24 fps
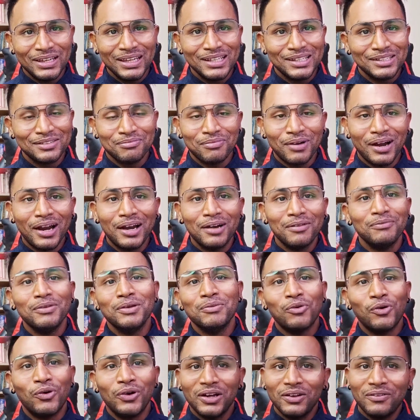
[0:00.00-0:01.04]
be inspired, be
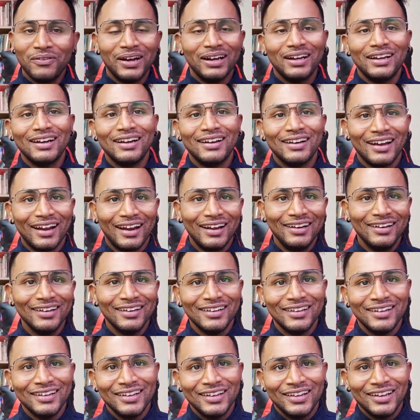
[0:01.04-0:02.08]
motivated, and
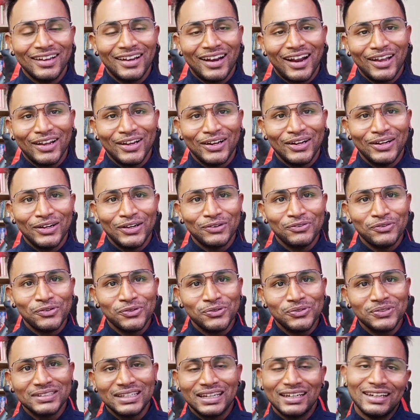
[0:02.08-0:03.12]
crack
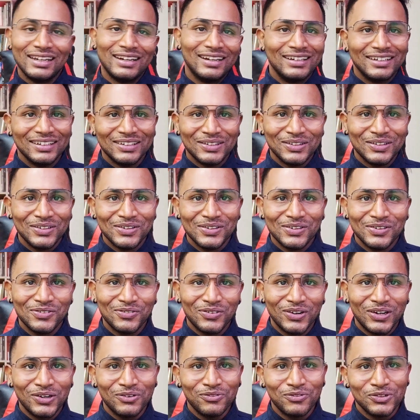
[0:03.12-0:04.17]
interviews and get
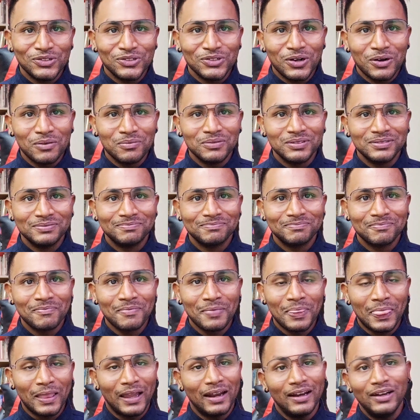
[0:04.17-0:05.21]
wonderful jobs
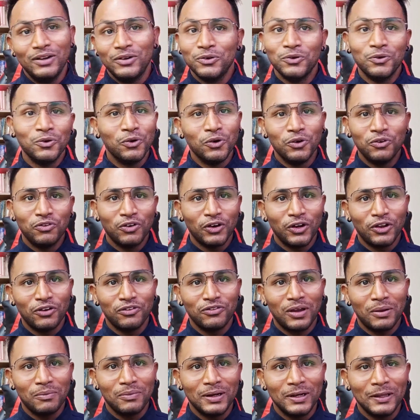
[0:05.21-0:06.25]
and do good for your
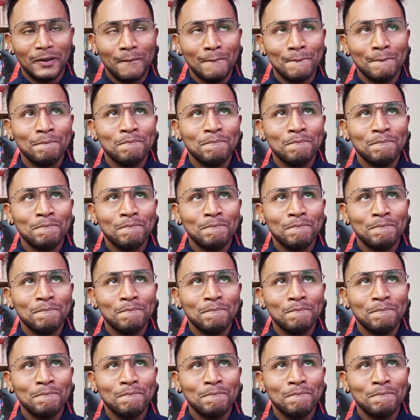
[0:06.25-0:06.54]
family.